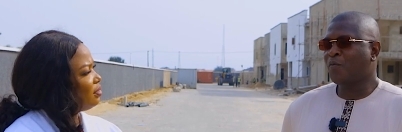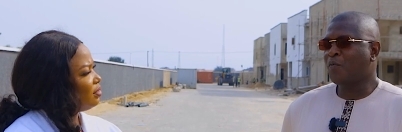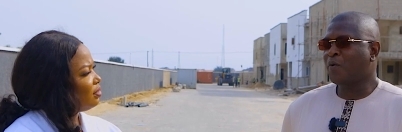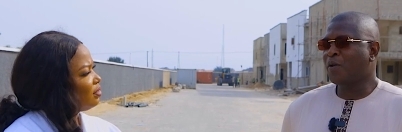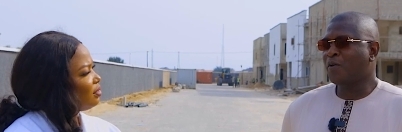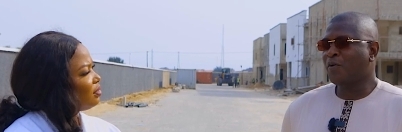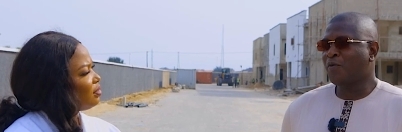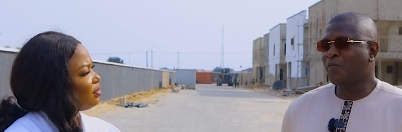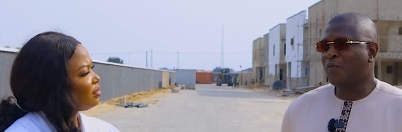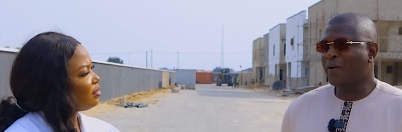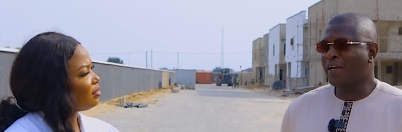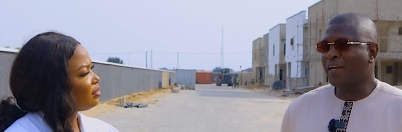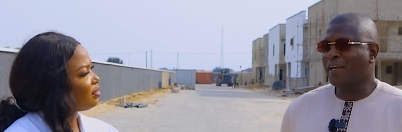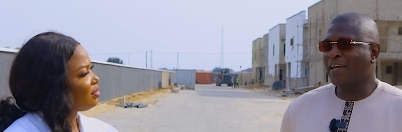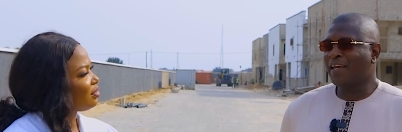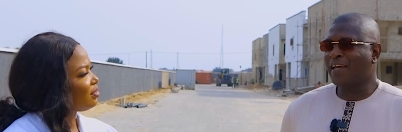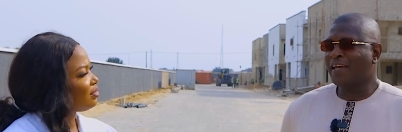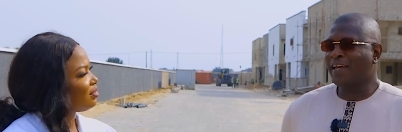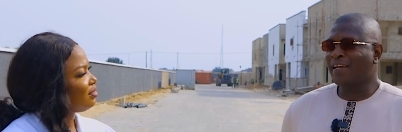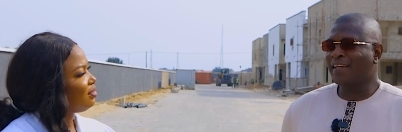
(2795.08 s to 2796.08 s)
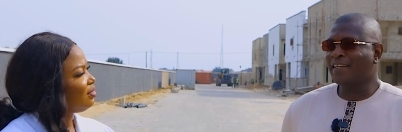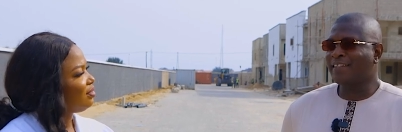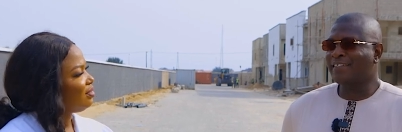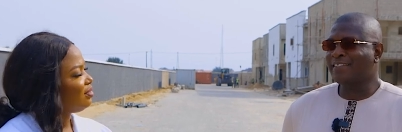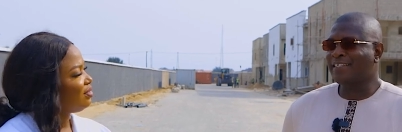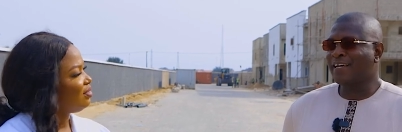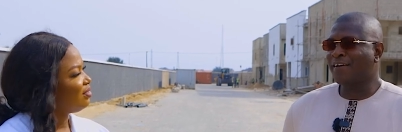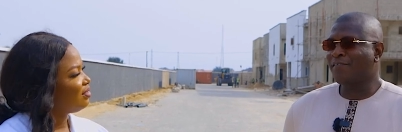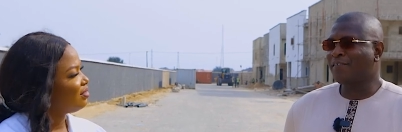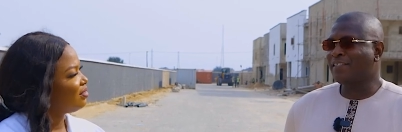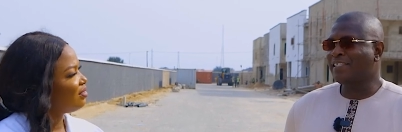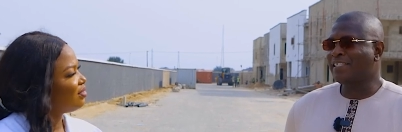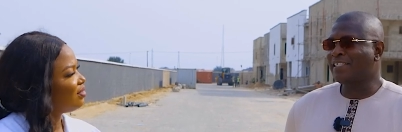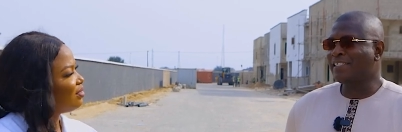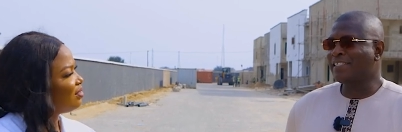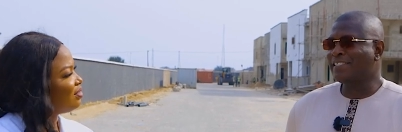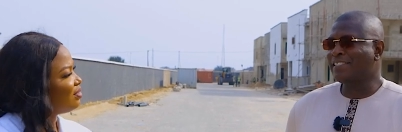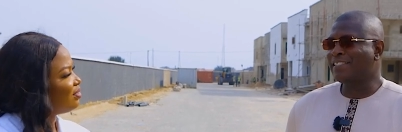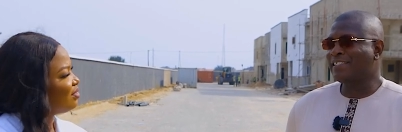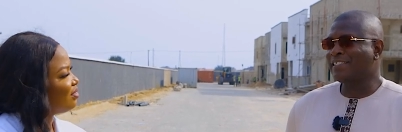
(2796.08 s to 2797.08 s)
Speaker 1: mm. We, we, theft
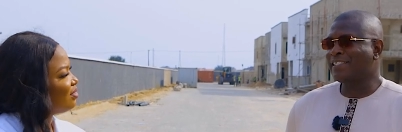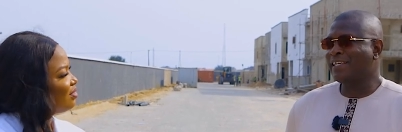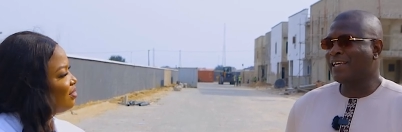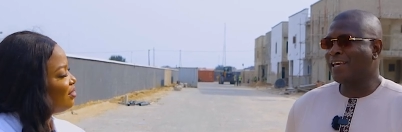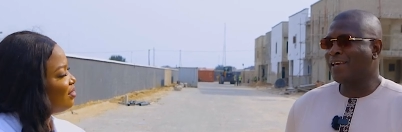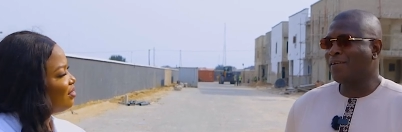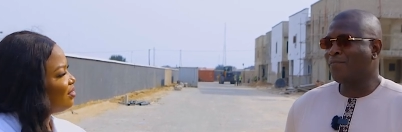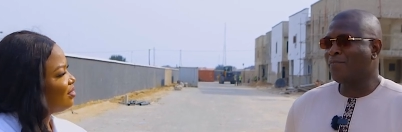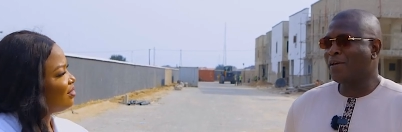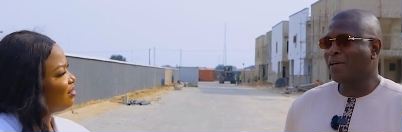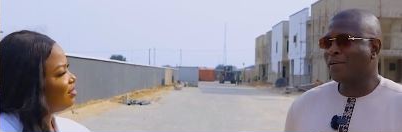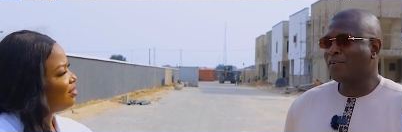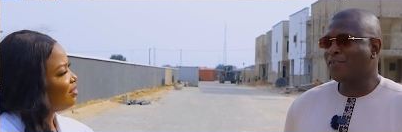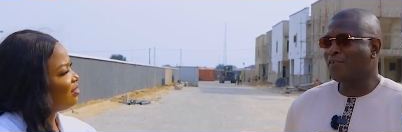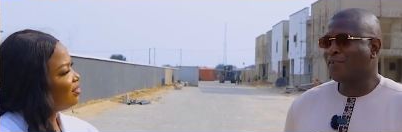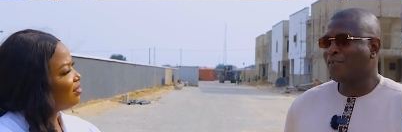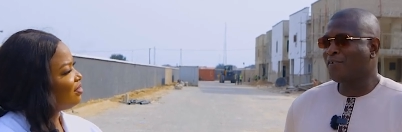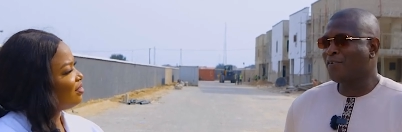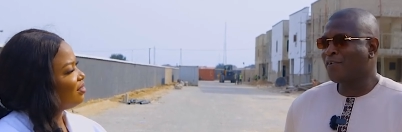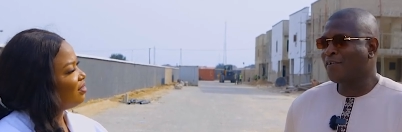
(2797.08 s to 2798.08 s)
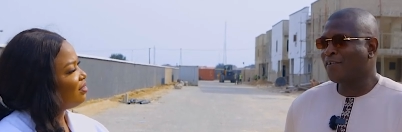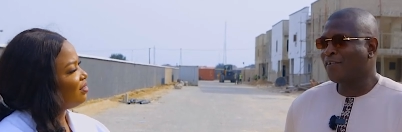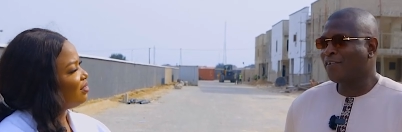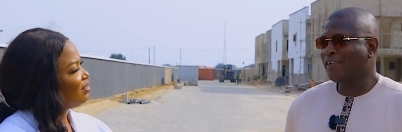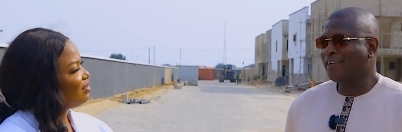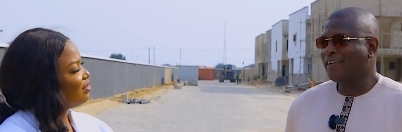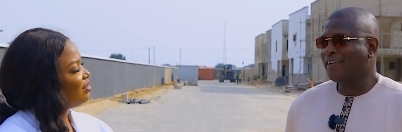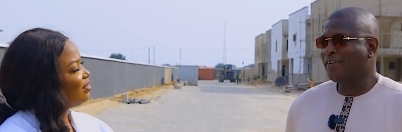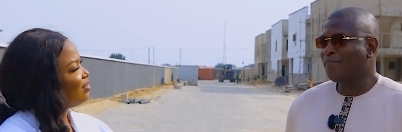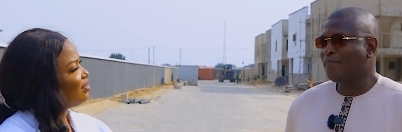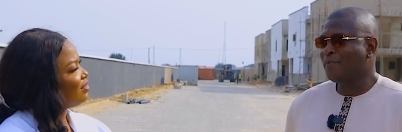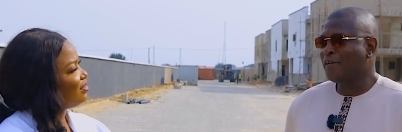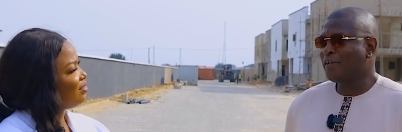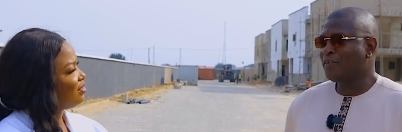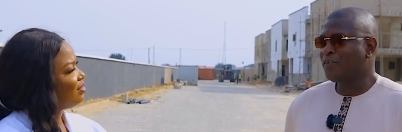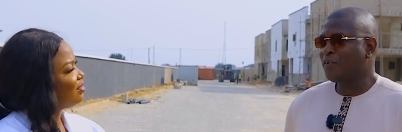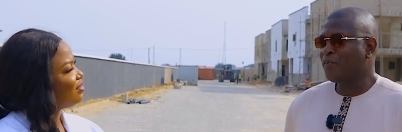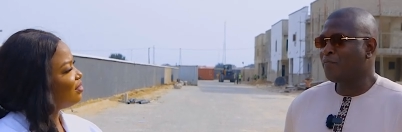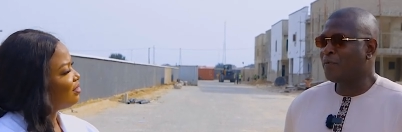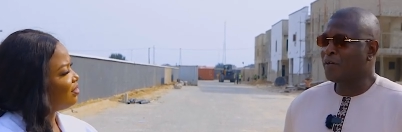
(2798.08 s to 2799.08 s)
is a major, a
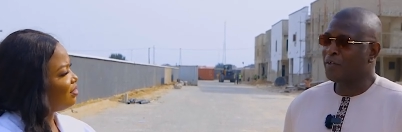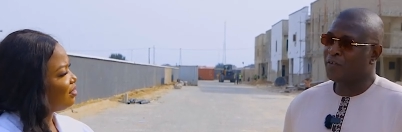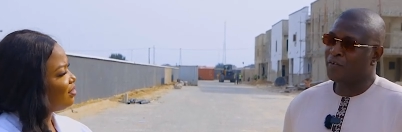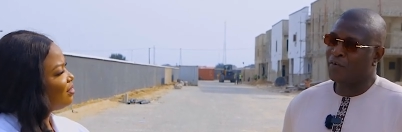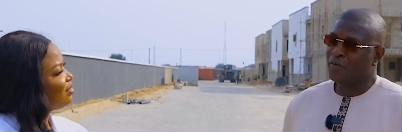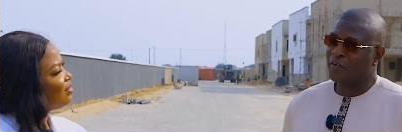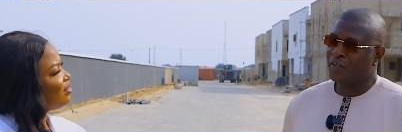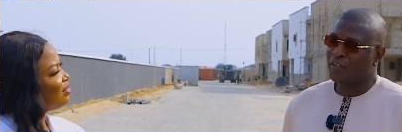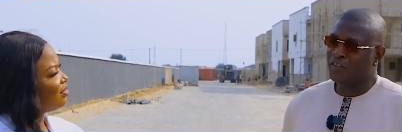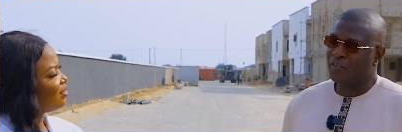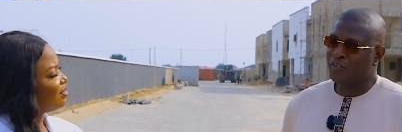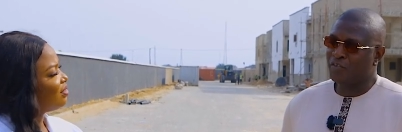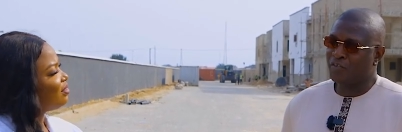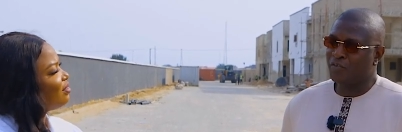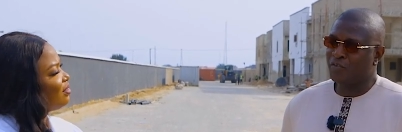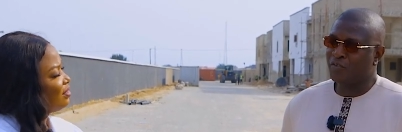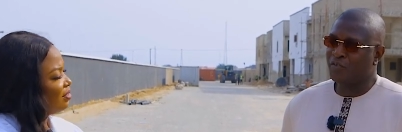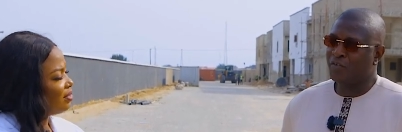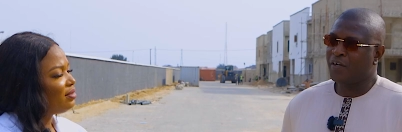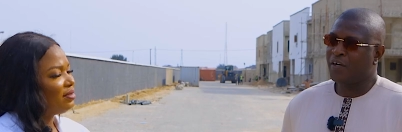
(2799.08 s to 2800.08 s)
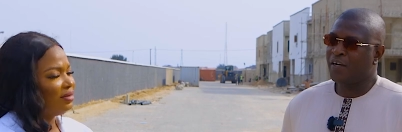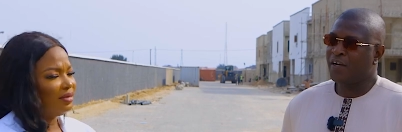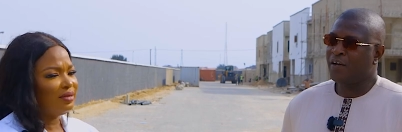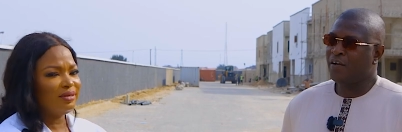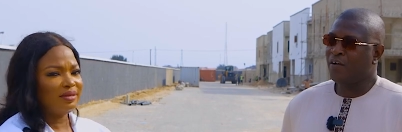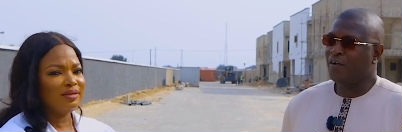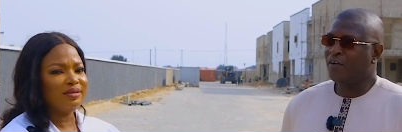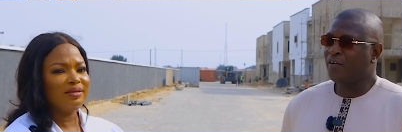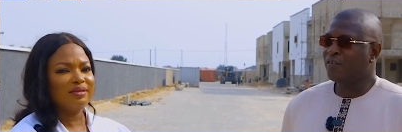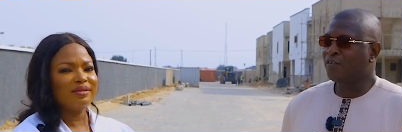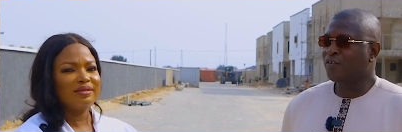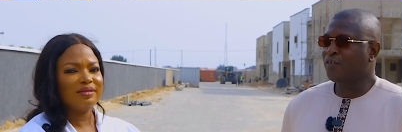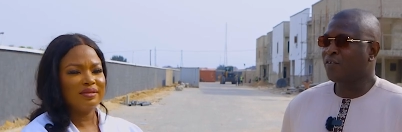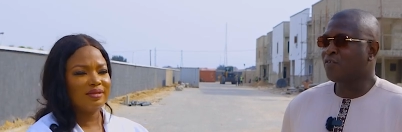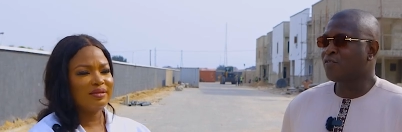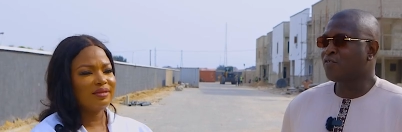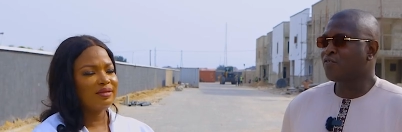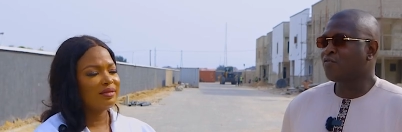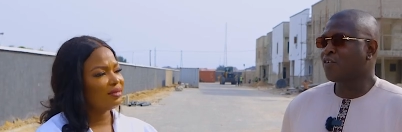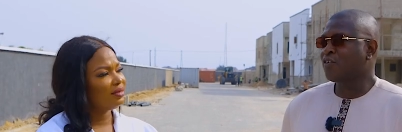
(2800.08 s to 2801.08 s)
major, major issue mm. on
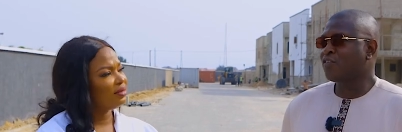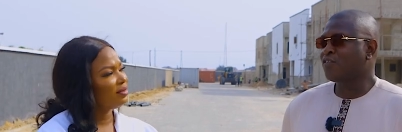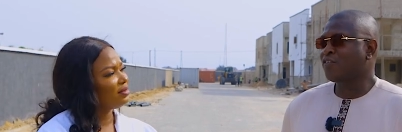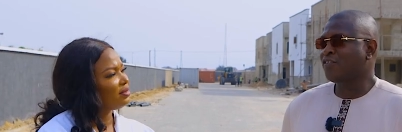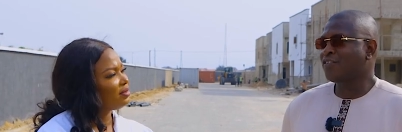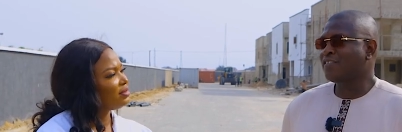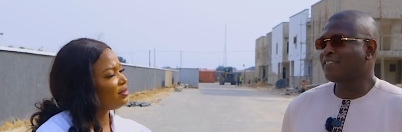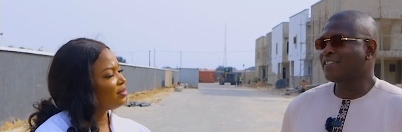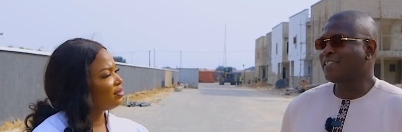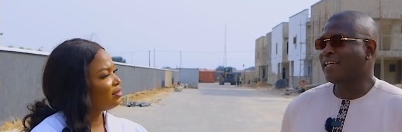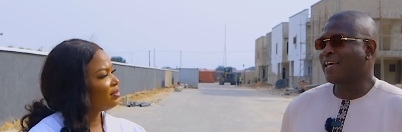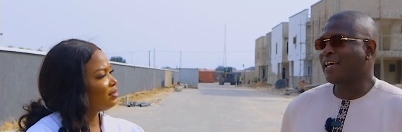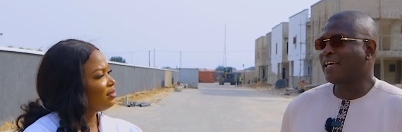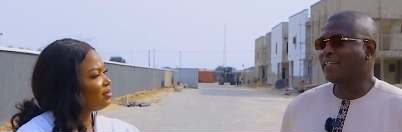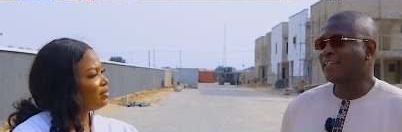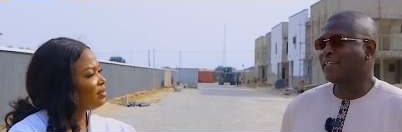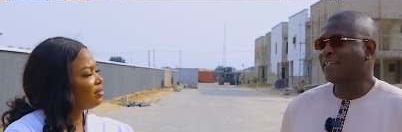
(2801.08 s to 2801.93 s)
construction site.